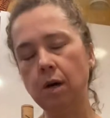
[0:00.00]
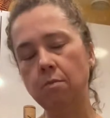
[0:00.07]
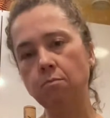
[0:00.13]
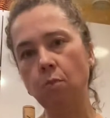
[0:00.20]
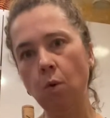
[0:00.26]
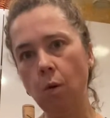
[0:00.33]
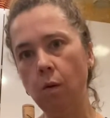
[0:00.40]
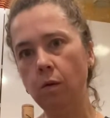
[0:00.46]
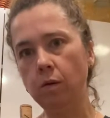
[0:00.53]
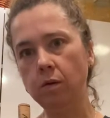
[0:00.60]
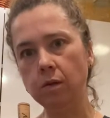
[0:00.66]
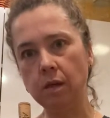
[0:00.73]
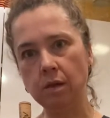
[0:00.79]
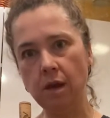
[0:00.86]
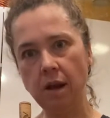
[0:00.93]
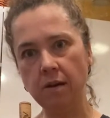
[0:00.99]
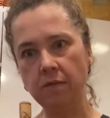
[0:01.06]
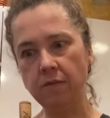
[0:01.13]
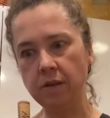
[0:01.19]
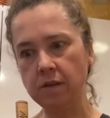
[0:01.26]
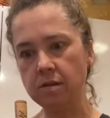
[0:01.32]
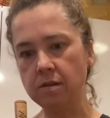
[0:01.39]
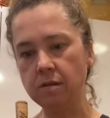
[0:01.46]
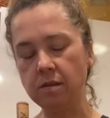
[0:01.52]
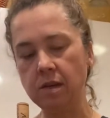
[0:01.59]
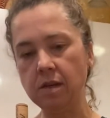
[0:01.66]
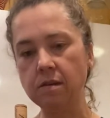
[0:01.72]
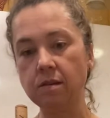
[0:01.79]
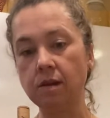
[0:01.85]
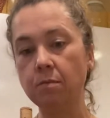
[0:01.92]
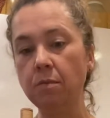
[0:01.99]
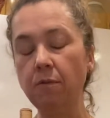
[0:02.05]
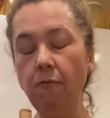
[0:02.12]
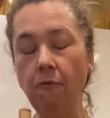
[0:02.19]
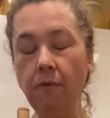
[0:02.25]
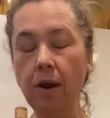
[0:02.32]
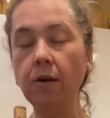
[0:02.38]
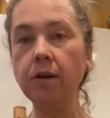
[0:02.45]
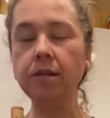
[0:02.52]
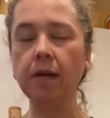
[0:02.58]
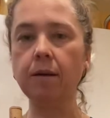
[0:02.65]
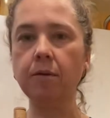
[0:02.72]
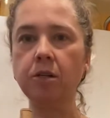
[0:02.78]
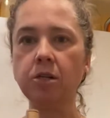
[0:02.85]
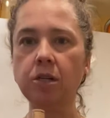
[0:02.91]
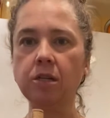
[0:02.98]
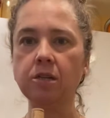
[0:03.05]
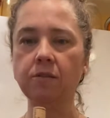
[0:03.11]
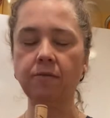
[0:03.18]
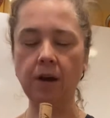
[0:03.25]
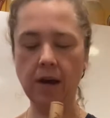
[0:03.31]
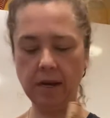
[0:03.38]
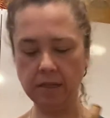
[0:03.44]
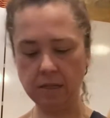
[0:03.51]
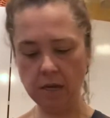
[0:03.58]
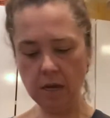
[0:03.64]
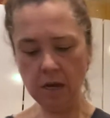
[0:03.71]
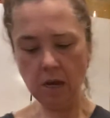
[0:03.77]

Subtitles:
mold, a lot of these things that can be very damaging to vines.